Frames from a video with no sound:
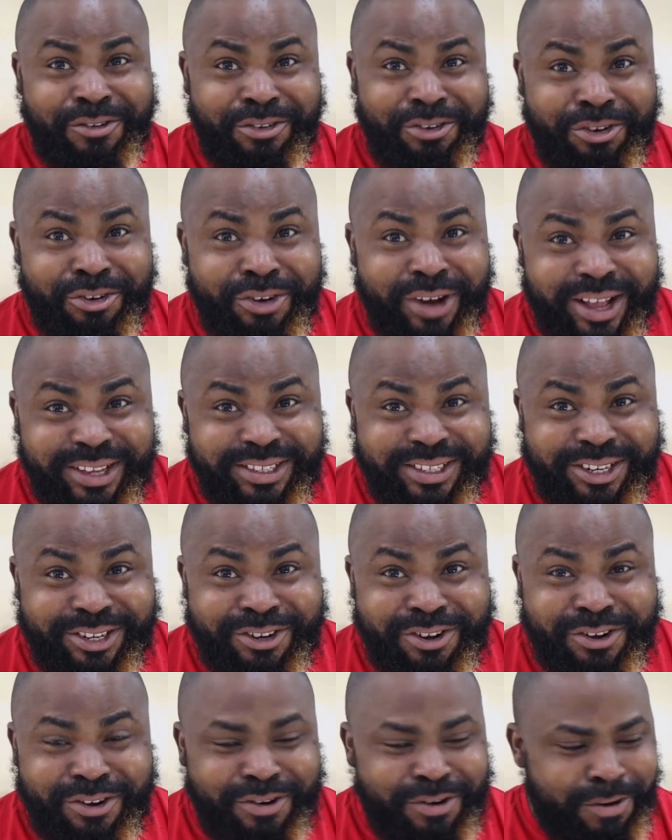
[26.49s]
you don't know as
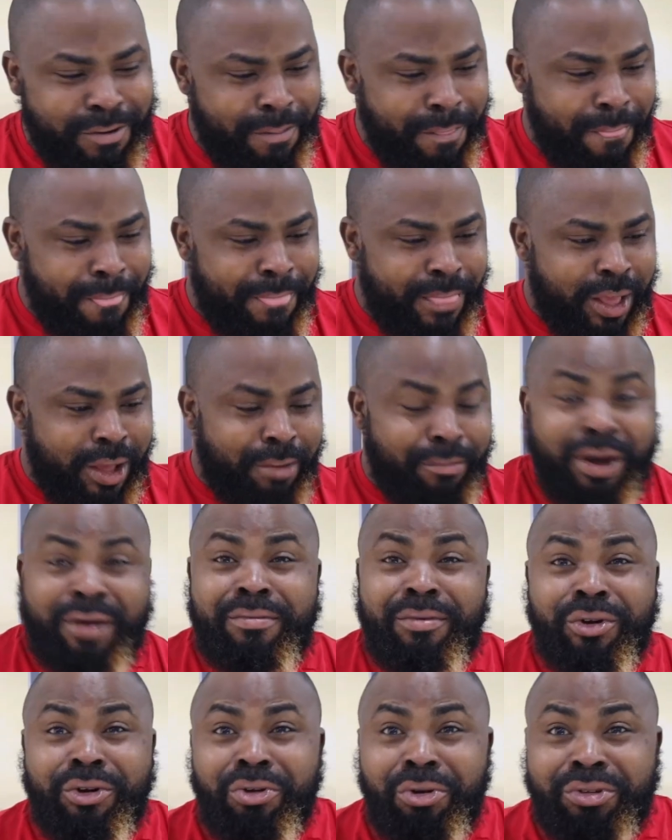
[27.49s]
they go,
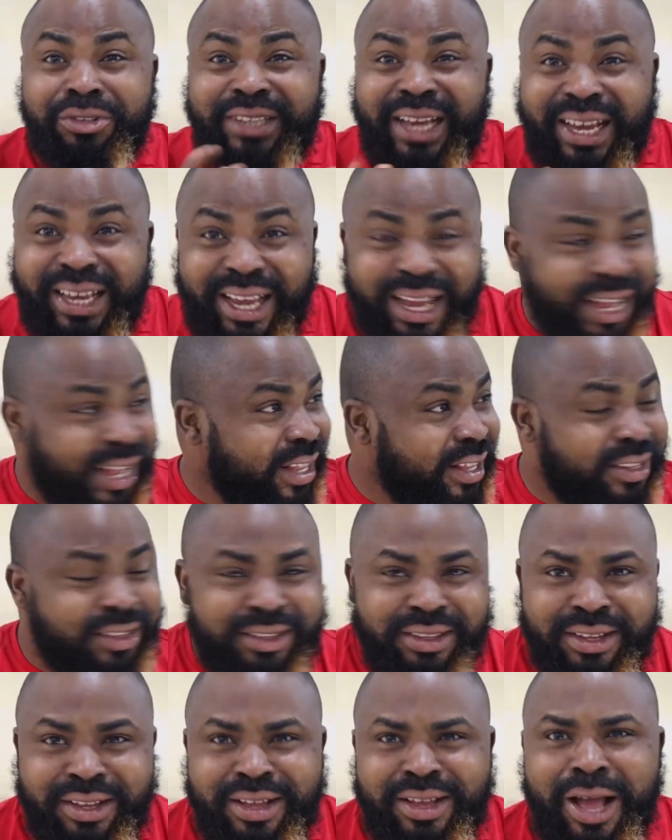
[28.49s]
but we don't tire.
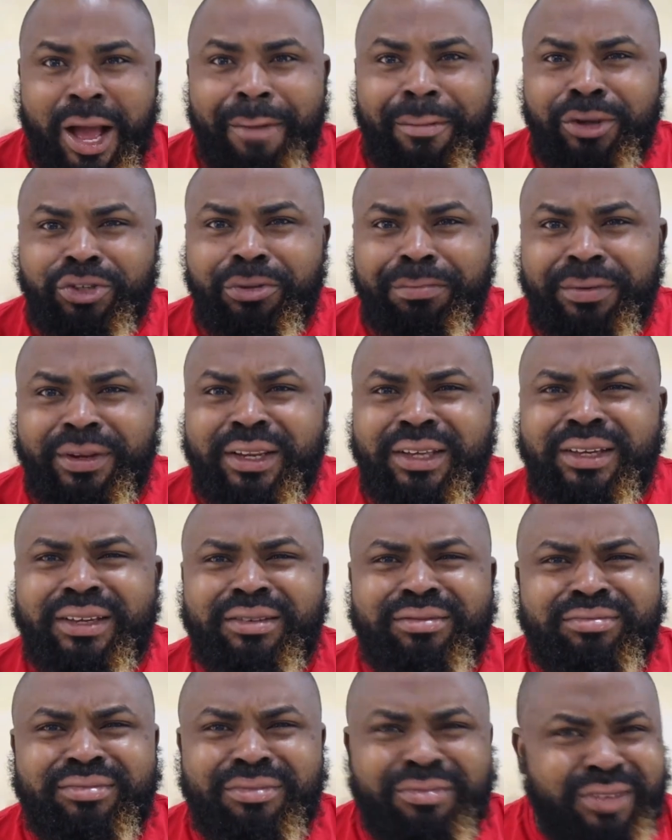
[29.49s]
I'm not jumping in
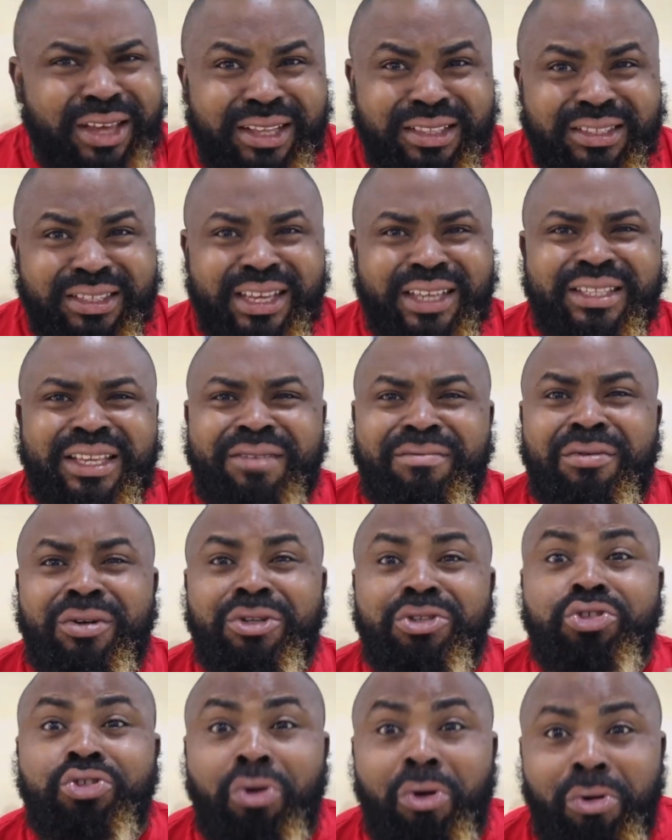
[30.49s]
the ATS,
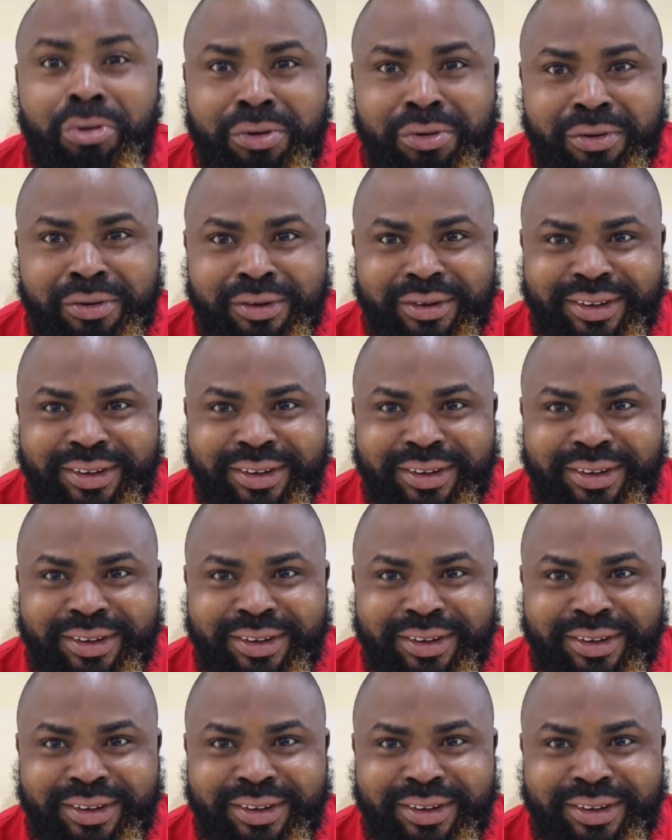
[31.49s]
everybody choke.